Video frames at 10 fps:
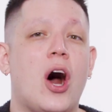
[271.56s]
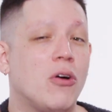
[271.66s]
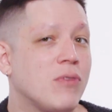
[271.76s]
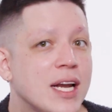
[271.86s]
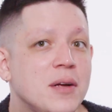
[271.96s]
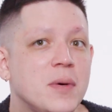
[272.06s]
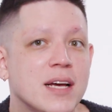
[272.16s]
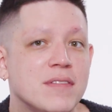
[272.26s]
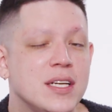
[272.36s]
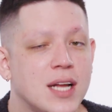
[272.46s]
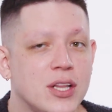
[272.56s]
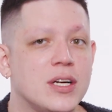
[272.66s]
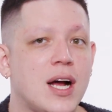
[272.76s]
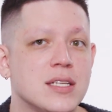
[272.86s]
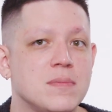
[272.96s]
Already we have
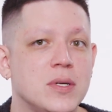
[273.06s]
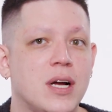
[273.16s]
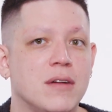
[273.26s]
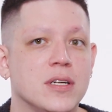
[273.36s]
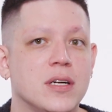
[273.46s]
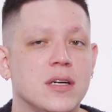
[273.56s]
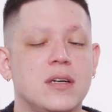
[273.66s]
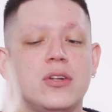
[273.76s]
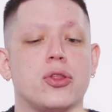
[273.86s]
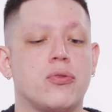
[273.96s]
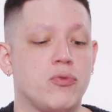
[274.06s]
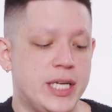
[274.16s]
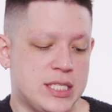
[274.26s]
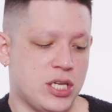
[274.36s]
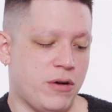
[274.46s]
another Cosmo cover girl,
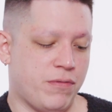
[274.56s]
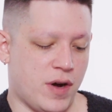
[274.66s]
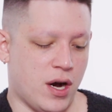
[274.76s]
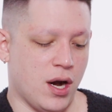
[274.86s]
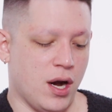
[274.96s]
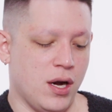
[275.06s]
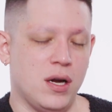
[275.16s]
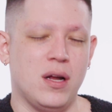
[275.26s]
three so far.